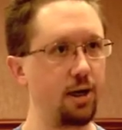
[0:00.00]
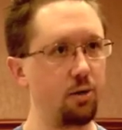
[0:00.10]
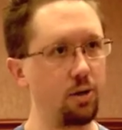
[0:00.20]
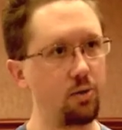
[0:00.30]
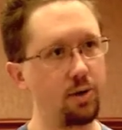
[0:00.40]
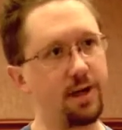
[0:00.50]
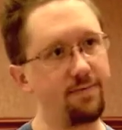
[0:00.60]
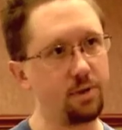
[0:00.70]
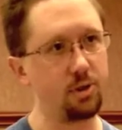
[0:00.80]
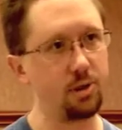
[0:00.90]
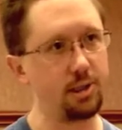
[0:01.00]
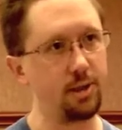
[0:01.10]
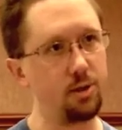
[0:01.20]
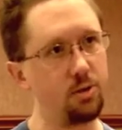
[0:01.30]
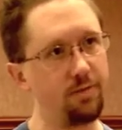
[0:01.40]
So not only are we going to have to
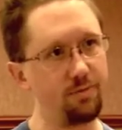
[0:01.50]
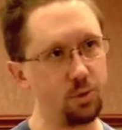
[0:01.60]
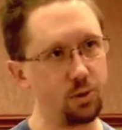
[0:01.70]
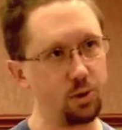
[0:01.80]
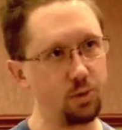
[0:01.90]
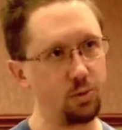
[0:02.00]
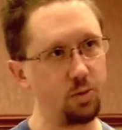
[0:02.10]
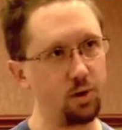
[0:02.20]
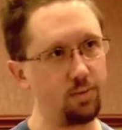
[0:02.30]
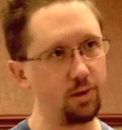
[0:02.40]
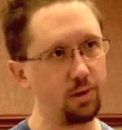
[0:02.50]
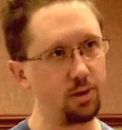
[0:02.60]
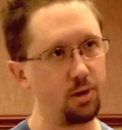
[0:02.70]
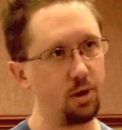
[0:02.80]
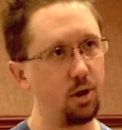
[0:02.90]
understand the new infrastructure
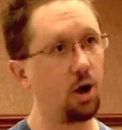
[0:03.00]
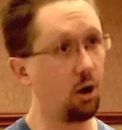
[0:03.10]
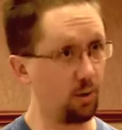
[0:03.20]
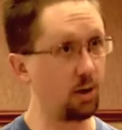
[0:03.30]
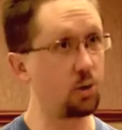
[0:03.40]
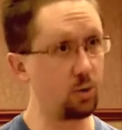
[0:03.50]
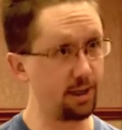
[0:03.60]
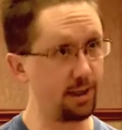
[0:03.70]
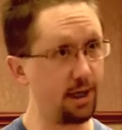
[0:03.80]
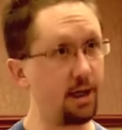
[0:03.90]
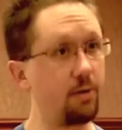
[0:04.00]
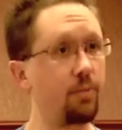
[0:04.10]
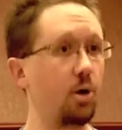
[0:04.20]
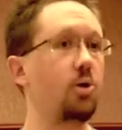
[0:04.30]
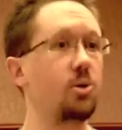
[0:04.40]
requirements around
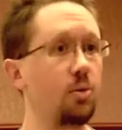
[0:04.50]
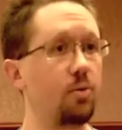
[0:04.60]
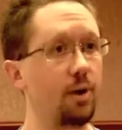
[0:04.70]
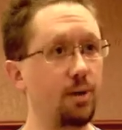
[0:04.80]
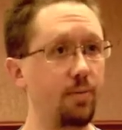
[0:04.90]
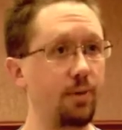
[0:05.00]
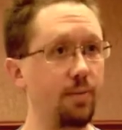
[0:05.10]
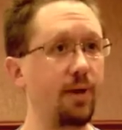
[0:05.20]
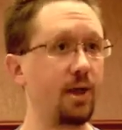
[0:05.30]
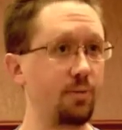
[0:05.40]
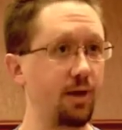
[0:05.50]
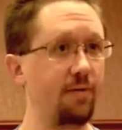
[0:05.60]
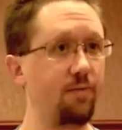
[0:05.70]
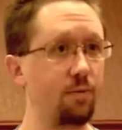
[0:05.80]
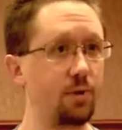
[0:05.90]
2010, but also around the base
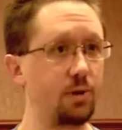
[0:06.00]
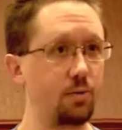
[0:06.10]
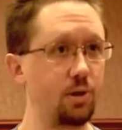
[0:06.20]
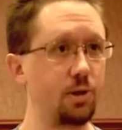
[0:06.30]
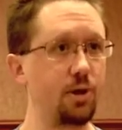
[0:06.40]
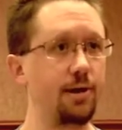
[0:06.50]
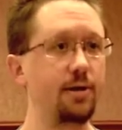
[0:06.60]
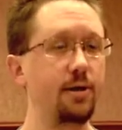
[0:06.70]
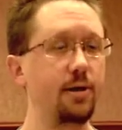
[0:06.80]
platforms it runs on.